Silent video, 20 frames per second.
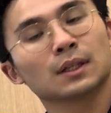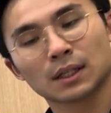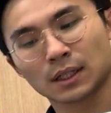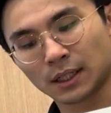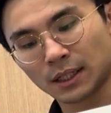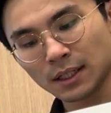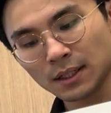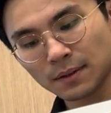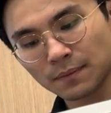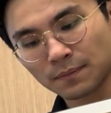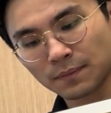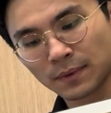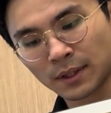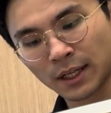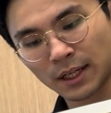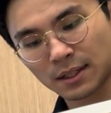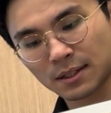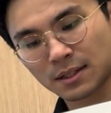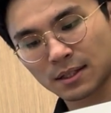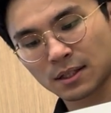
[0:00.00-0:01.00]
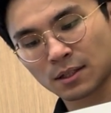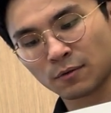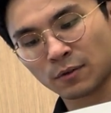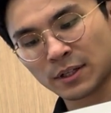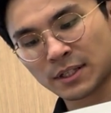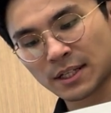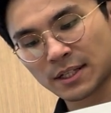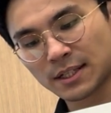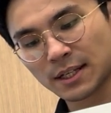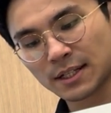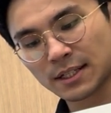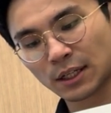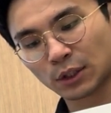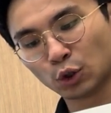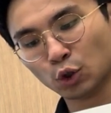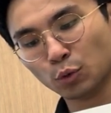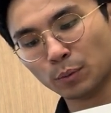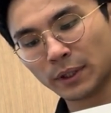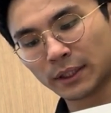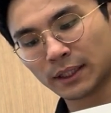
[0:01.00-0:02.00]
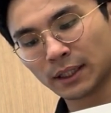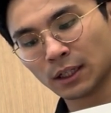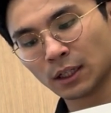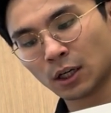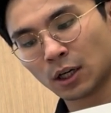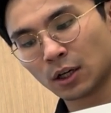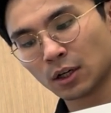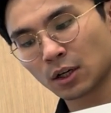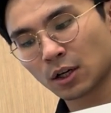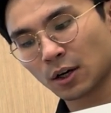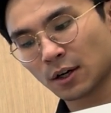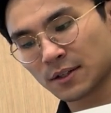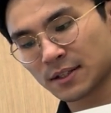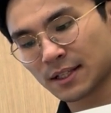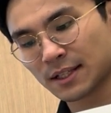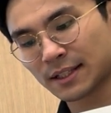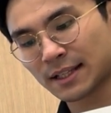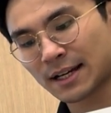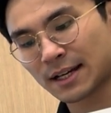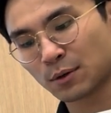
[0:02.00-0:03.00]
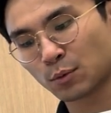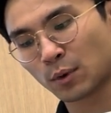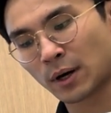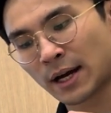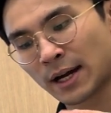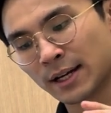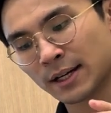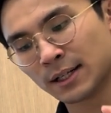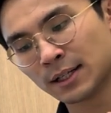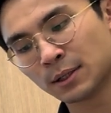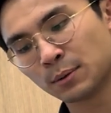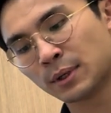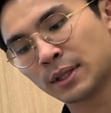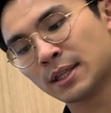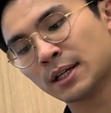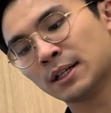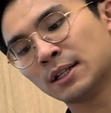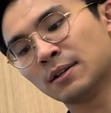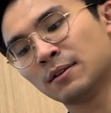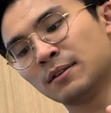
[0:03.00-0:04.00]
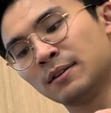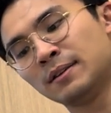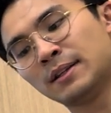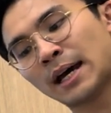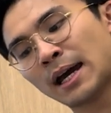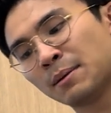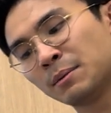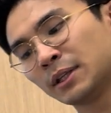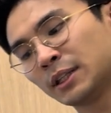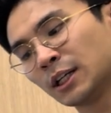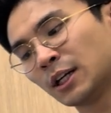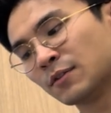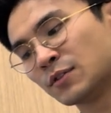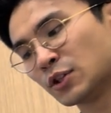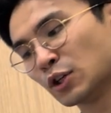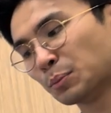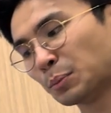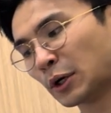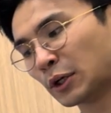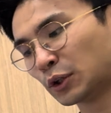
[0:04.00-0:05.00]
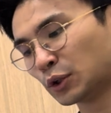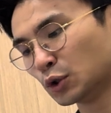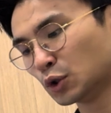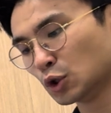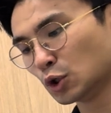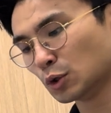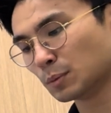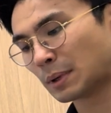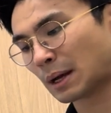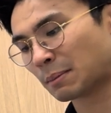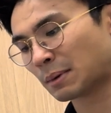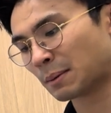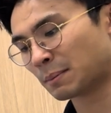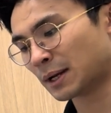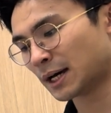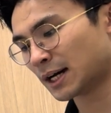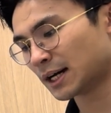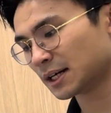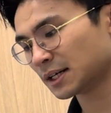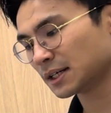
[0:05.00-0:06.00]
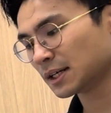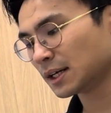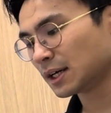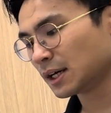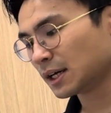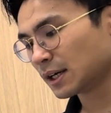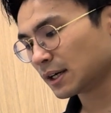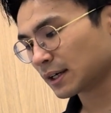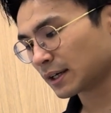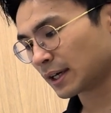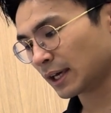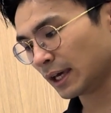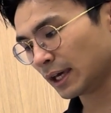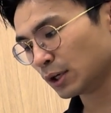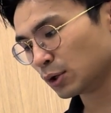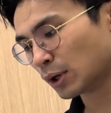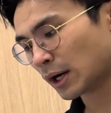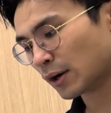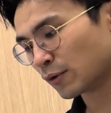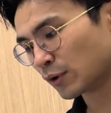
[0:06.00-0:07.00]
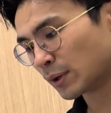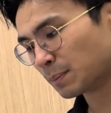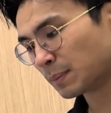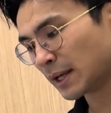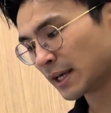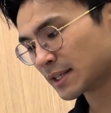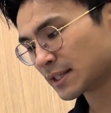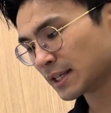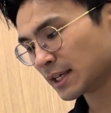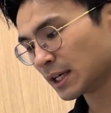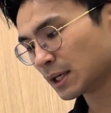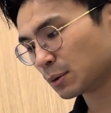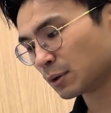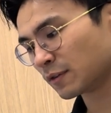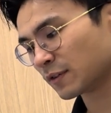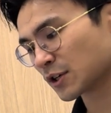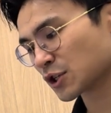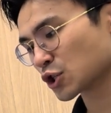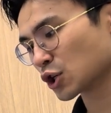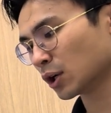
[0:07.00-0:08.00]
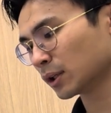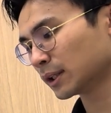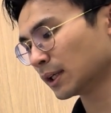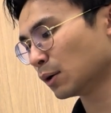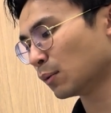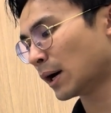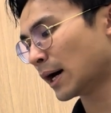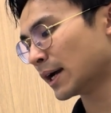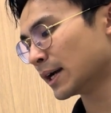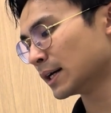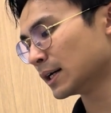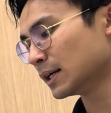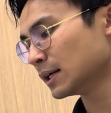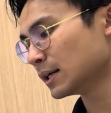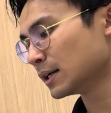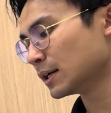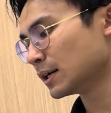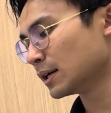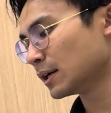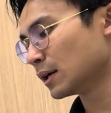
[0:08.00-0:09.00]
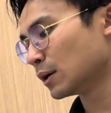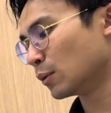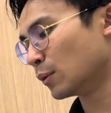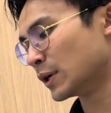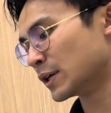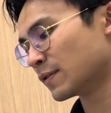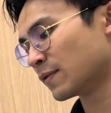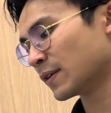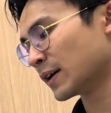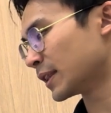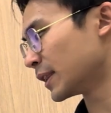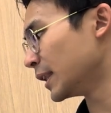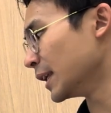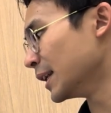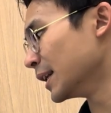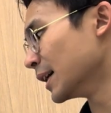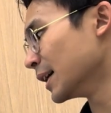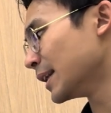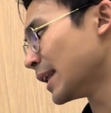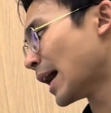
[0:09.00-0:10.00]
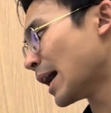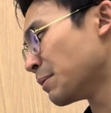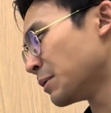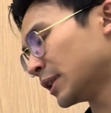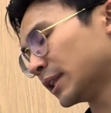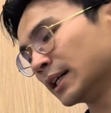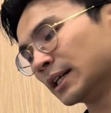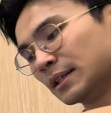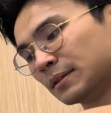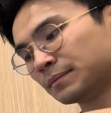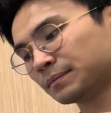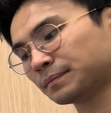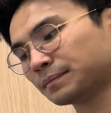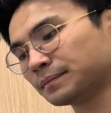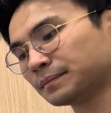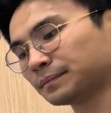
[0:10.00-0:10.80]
Okay, next, resistor is a 2 meter long constant current wire with a diameter of 0.2, blah blah blah. Okay, you are replacing it with a shorter wire with a thinner diameter.